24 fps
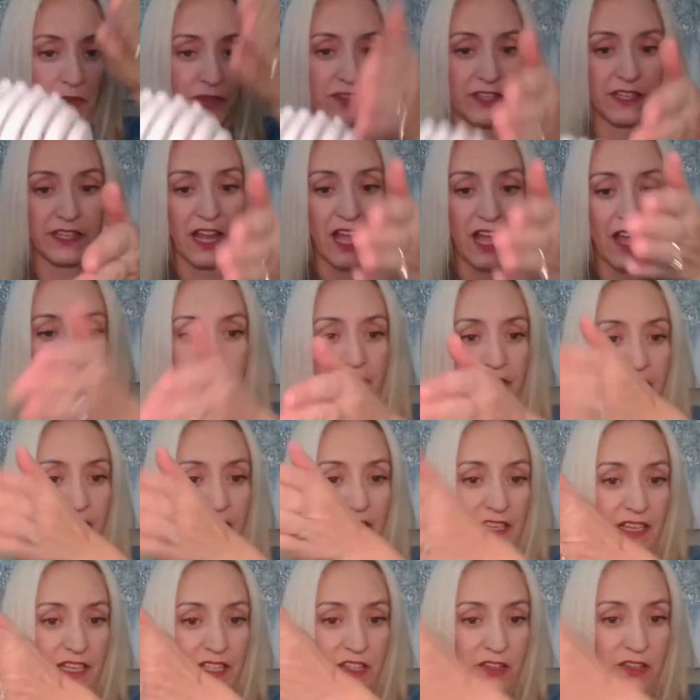put the knife
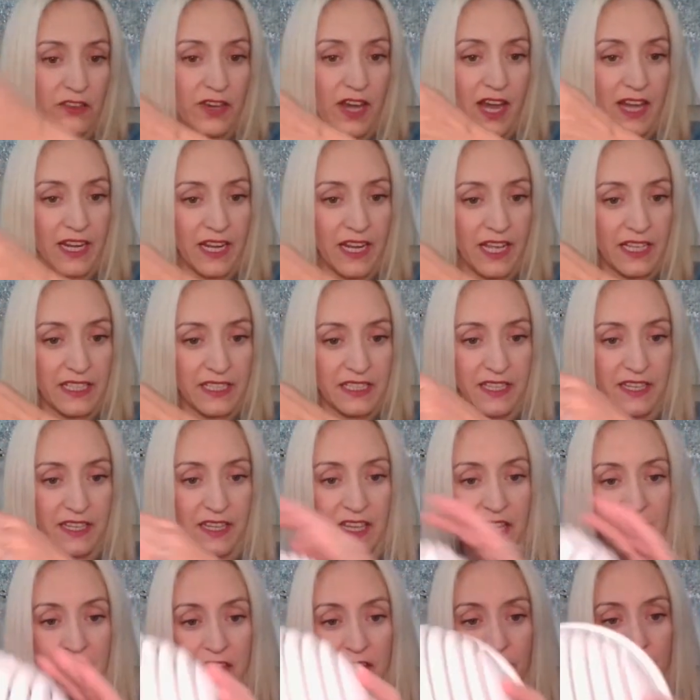in and you cut it,
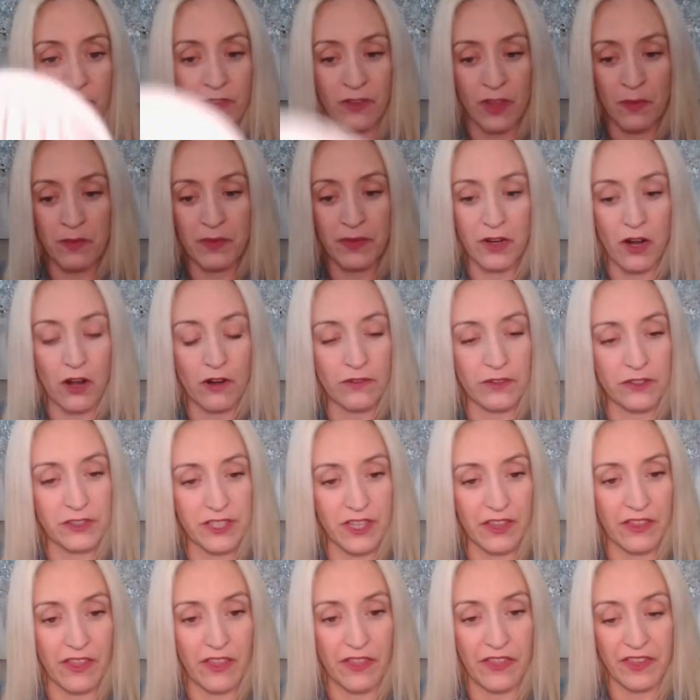flip it over
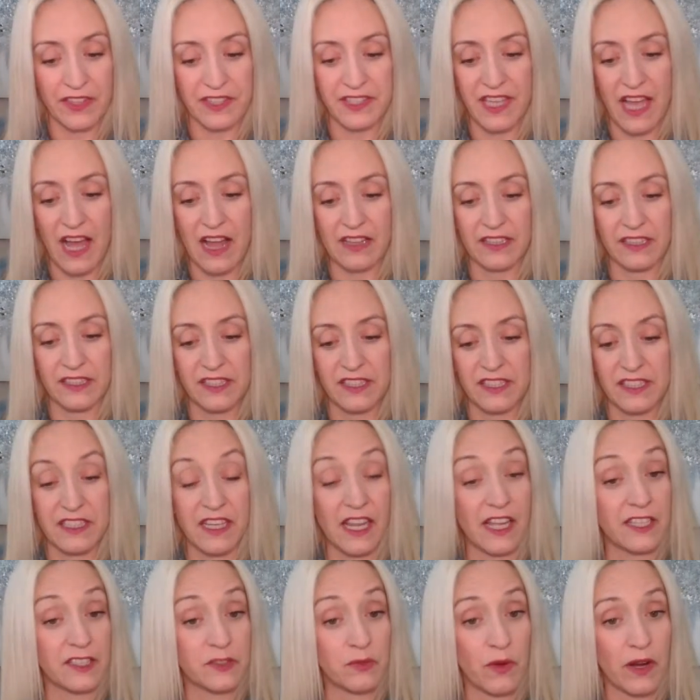so that the salad
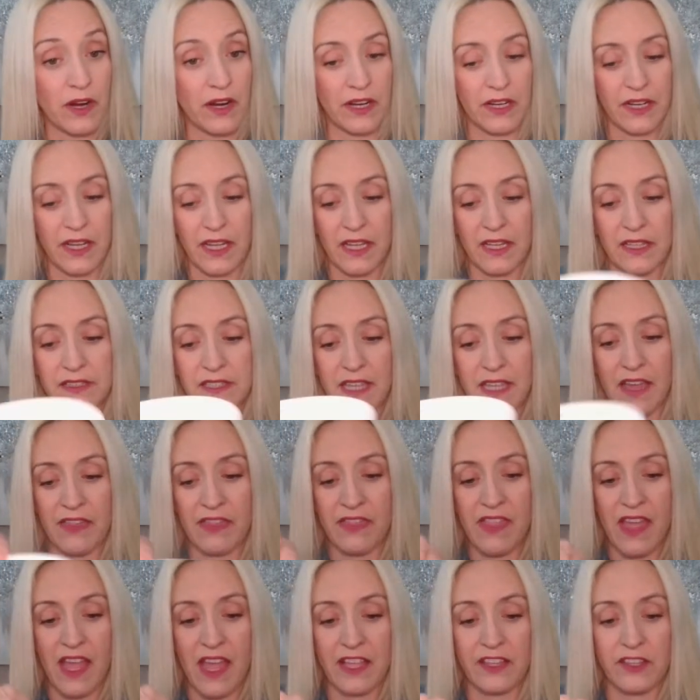stays where it is,
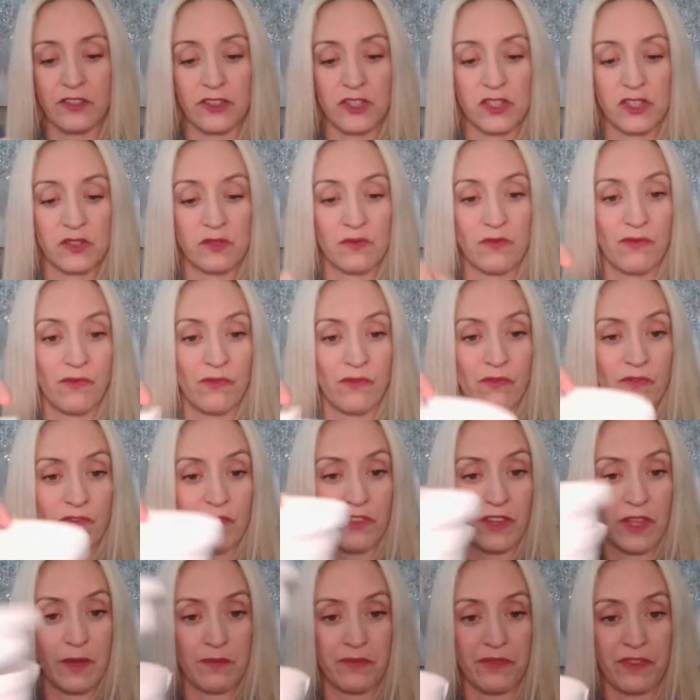and then you
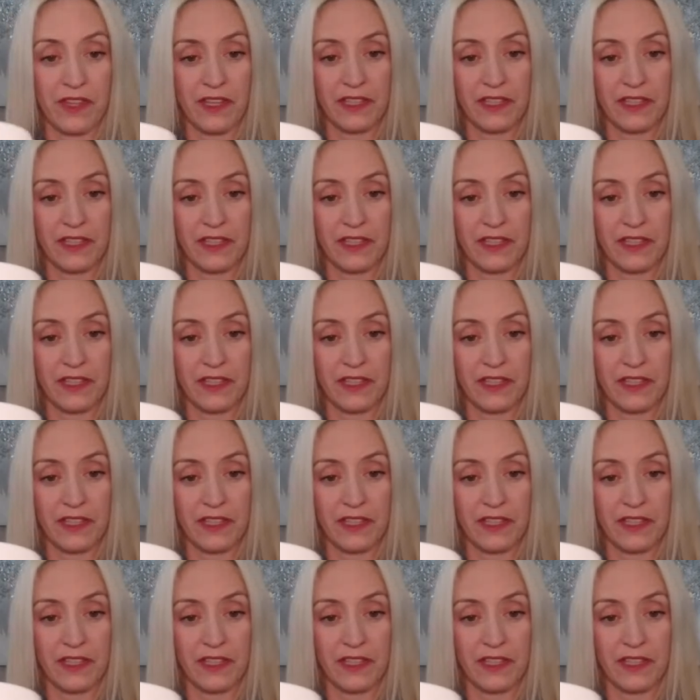flip